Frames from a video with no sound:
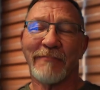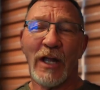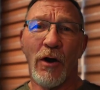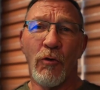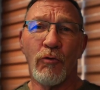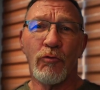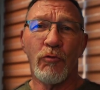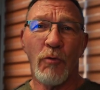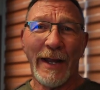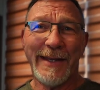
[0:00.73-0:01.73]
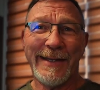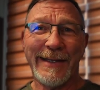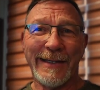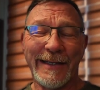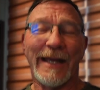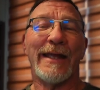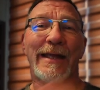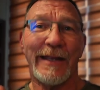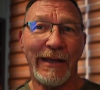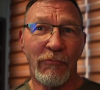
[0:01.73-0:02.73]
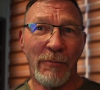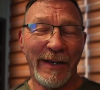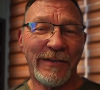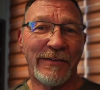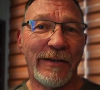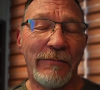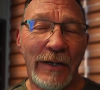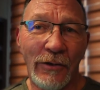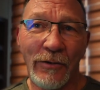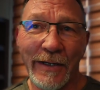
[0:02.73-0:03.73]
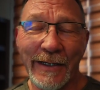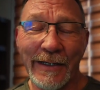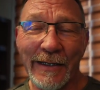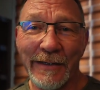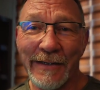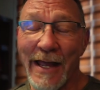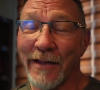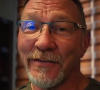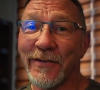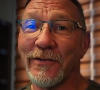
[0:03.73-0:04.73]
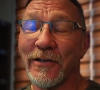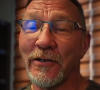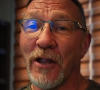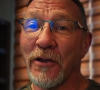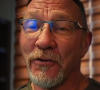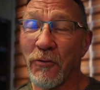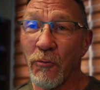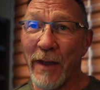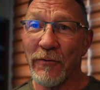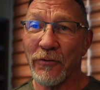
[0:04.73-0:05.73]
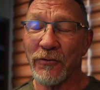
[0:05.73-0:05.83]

Alrighty, everybody, Steve here, and yeah, still a little under the weather,